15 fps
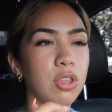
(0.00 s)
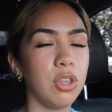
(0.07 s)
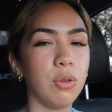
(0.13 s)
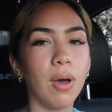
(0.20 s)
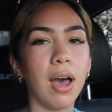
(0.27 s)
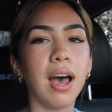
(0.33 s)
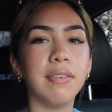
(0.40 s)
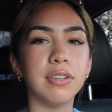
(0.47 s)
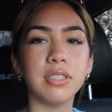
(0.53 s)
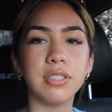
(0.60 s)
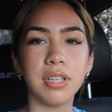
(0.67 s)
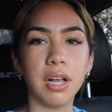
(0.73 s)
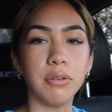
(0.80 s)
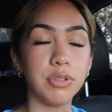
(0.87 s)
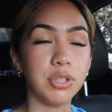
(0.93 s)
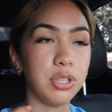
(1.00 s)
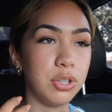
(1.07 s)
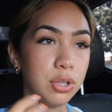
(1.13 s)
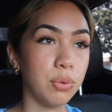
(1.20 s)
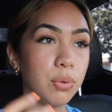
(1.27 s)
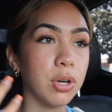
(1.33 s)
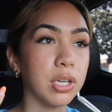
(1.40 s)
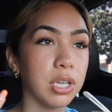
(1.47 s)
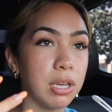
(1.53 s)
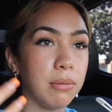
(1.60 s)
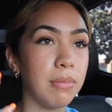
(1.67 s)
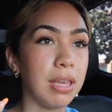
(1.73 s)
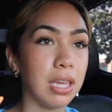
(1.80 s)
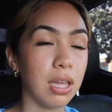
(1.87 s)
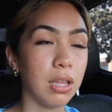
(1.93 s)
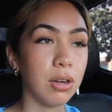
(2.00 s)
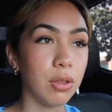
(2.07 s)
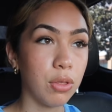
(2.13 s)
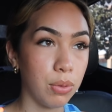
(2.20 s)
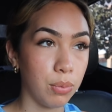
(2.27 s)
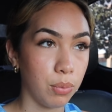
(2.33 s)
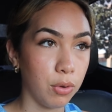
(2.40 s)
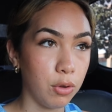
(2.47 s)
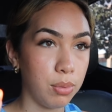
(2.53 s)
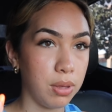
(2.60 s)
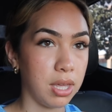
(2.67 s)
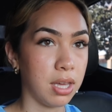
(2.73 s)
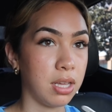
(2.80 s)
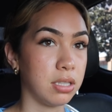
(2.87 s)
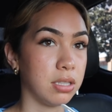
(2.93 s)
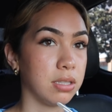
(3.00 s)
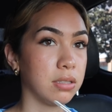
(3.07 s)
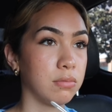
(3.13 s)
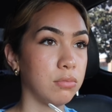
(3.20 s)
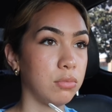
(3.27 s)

you have yourself and you are going to make it through because